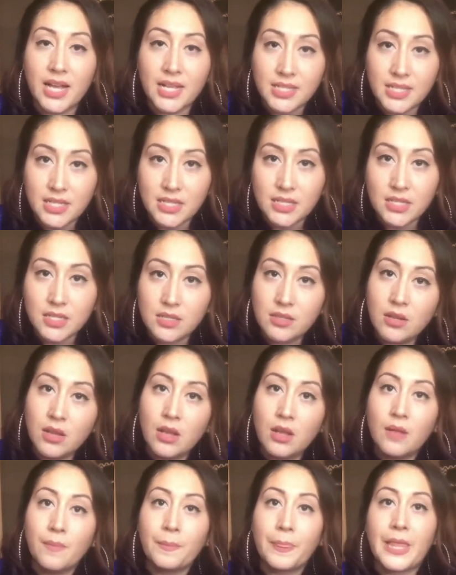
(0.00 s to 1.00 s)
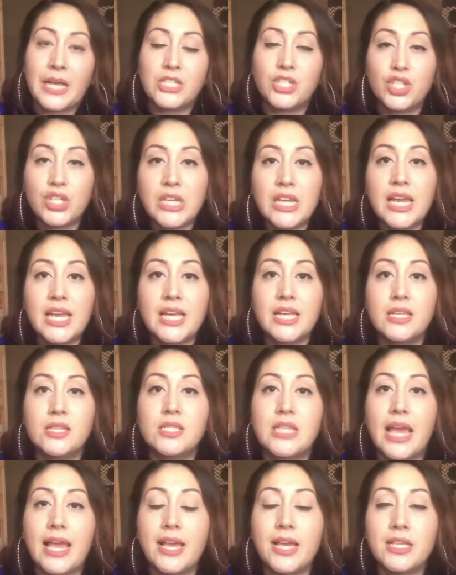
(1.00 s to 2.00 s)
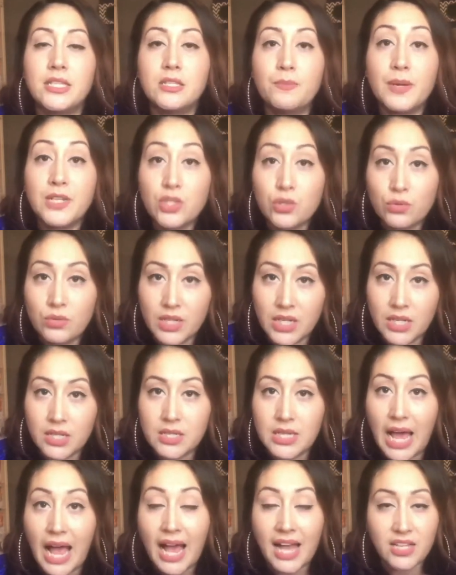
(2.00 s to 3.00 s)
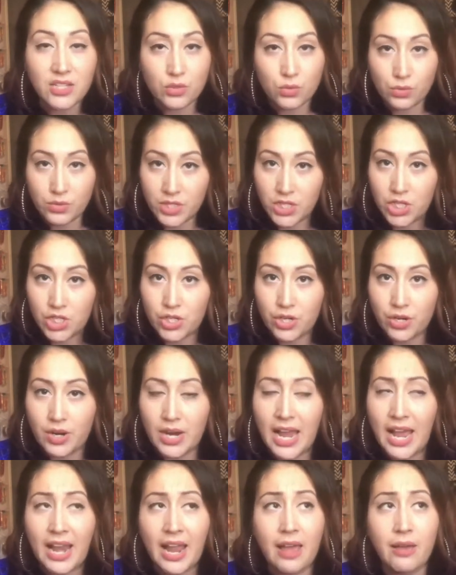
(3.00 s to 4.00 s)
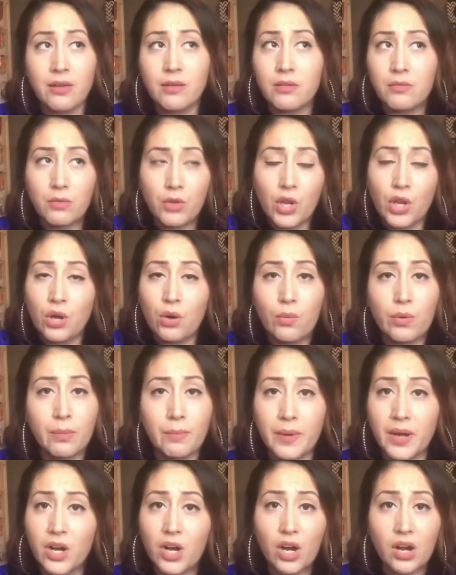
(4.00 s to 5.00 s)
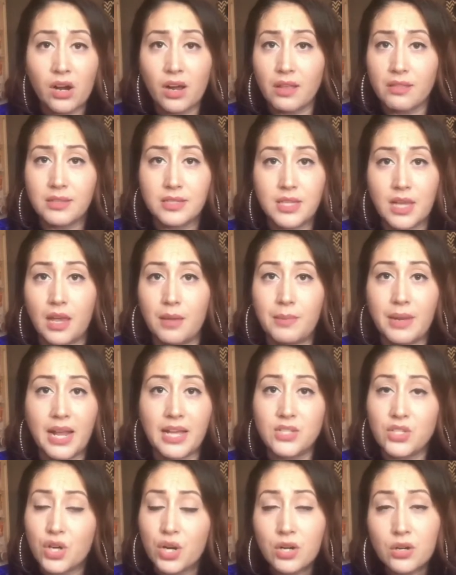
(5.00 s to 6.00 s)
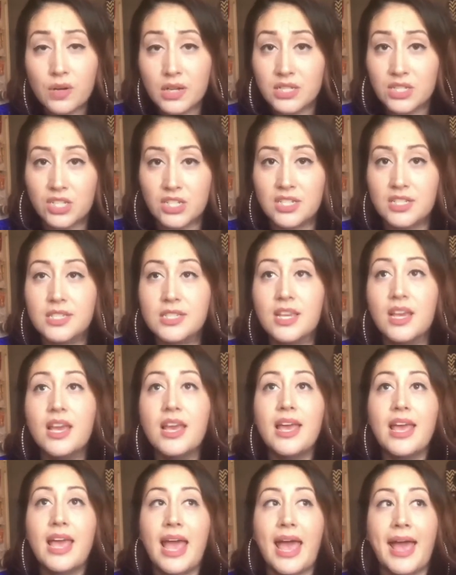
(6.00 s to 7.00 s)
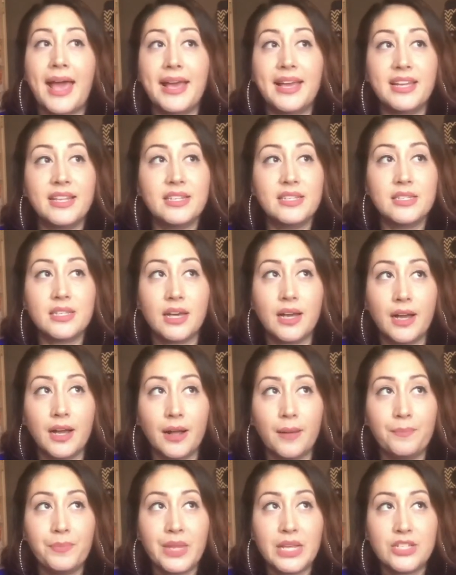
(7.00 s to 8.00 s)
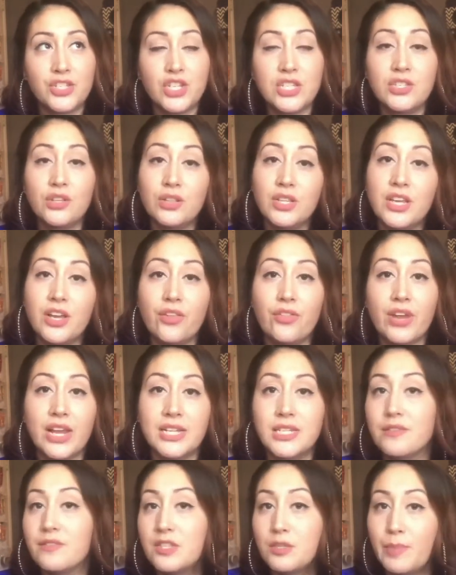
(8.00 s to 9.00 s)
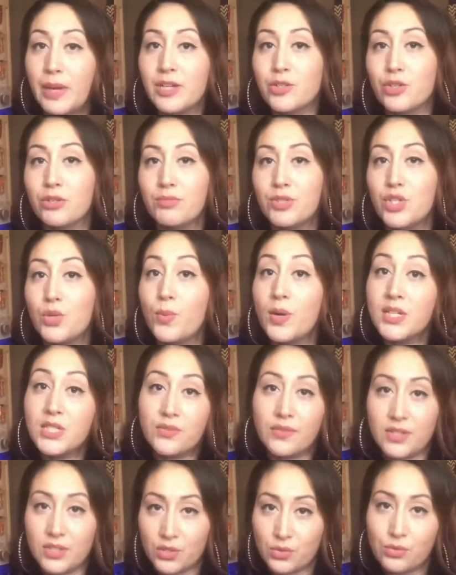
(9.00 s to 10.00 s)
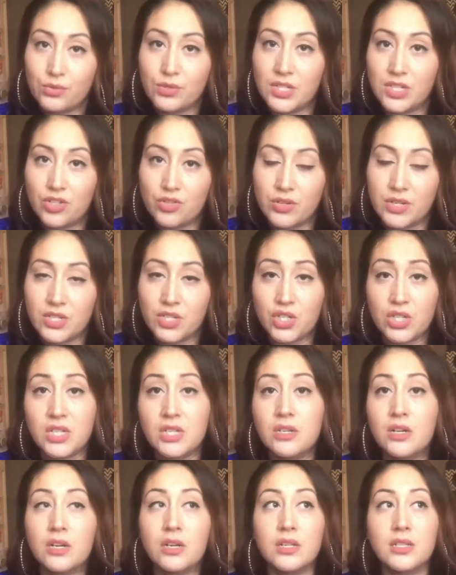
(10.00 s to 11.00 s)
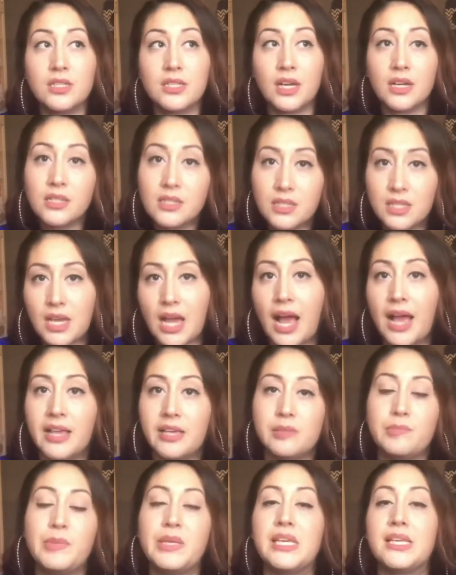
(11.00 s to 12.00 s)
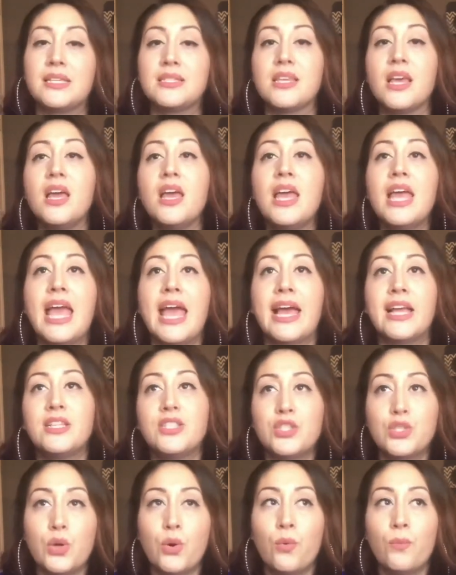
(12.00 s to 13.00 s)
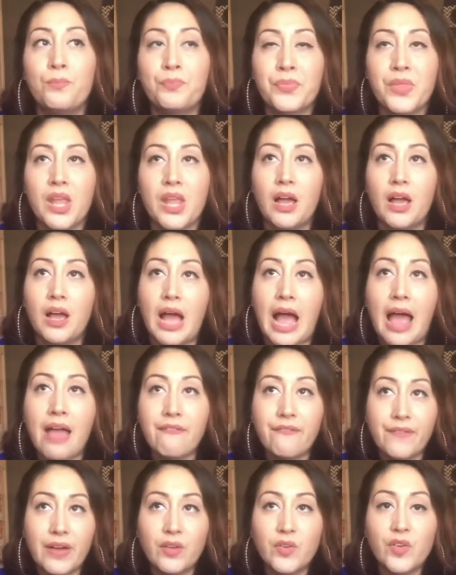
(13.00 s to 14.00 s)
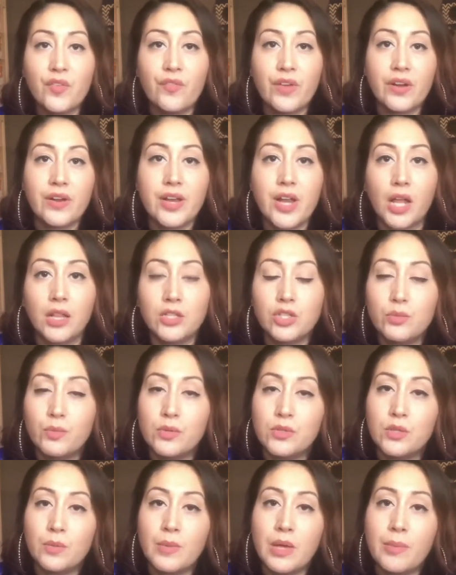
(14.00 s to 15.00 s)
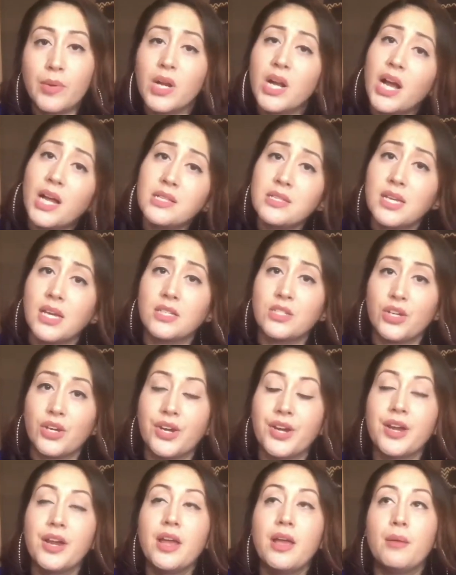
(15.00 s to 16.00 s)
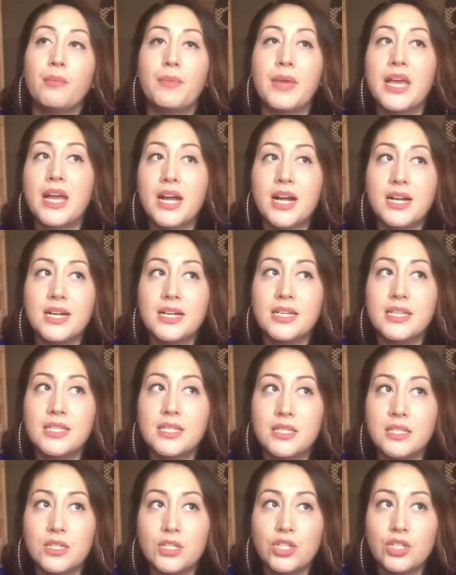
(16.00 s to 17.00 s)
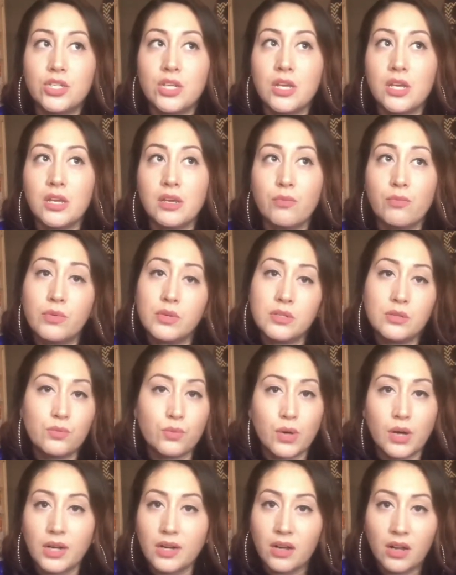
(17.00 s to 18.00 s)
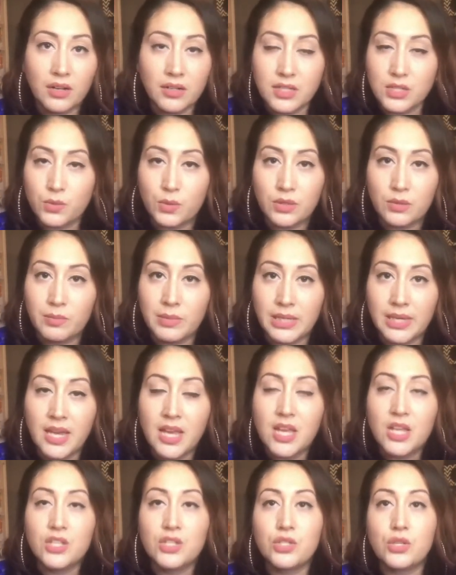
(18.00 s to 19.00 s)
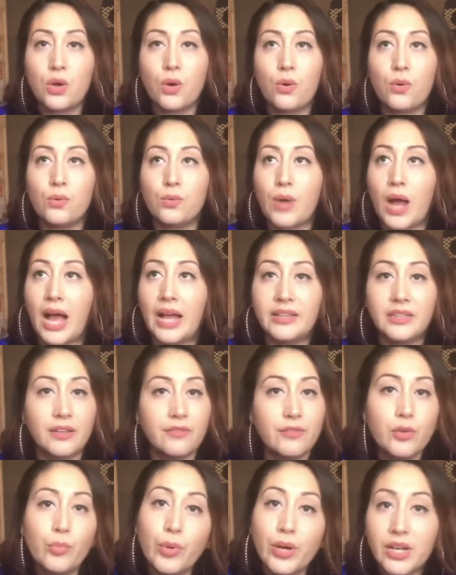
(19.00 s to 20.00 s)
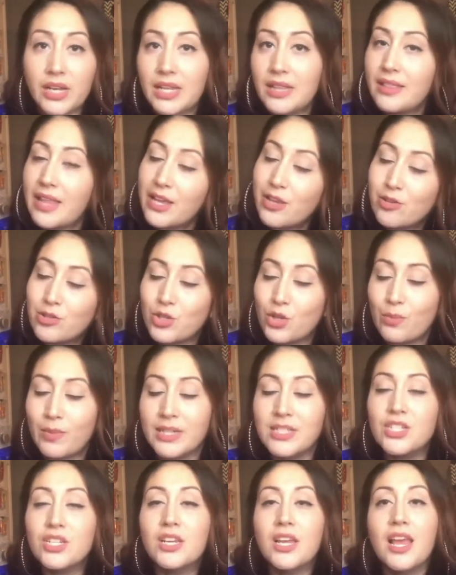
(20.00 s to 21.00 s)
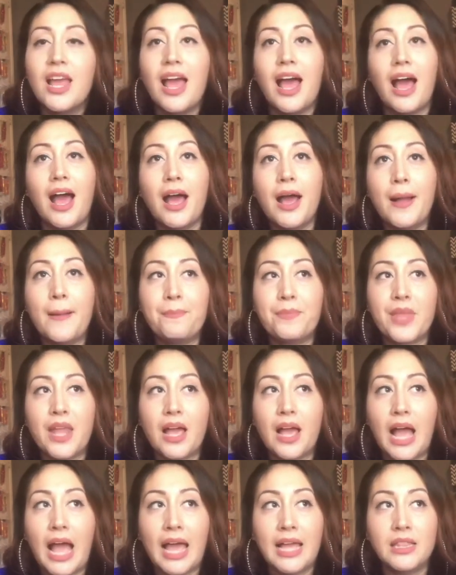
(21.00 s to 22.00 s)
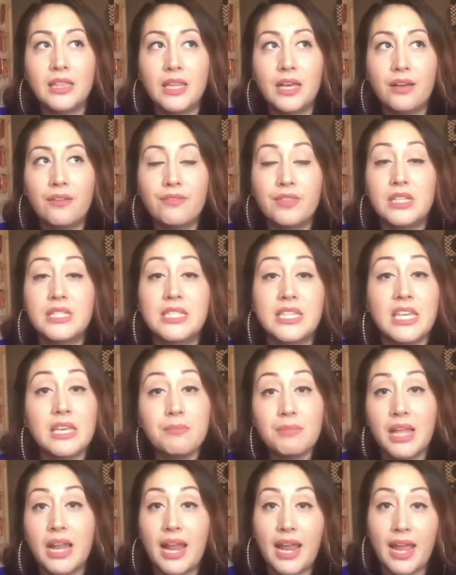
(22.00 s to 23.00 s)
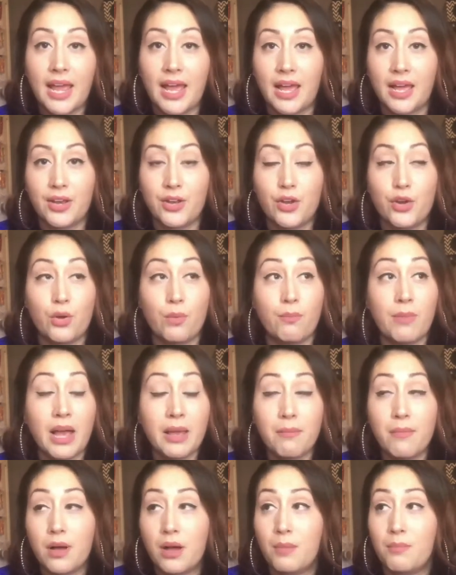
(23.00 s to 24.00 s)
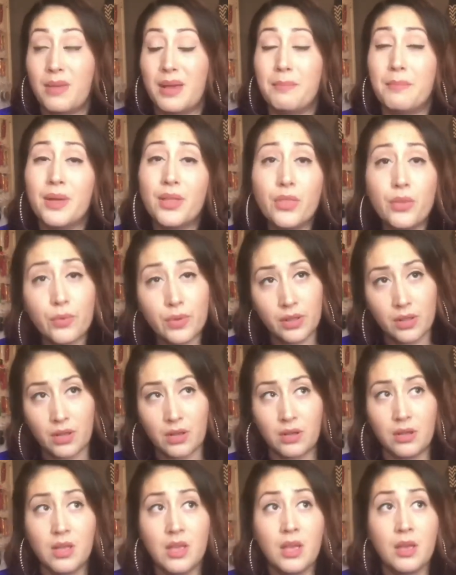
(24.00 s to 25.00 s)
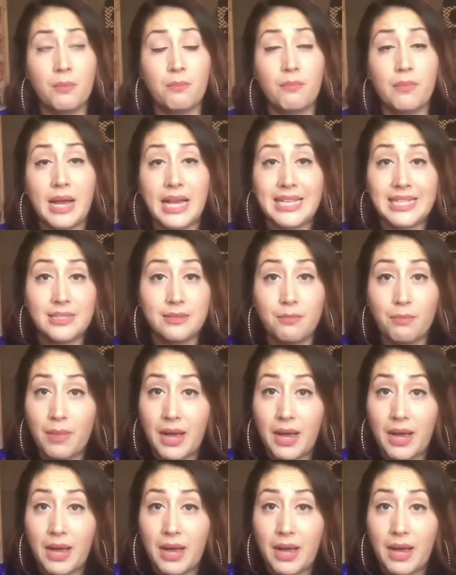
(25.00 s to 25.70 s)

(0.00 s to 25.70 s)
cousins. She is a special needs high school teacher, and I, you know, would bug her all the time and ask her questions. And she's on the other end of the spectrum. She works for the school districts. She conducts the IEPs. And so I found it very knowledgeable to be able to contact her because she was raw and honest with me. So I love you, Brittany. Thank you so much. I love the team that I had, you know, my mom, my mother-in-law, my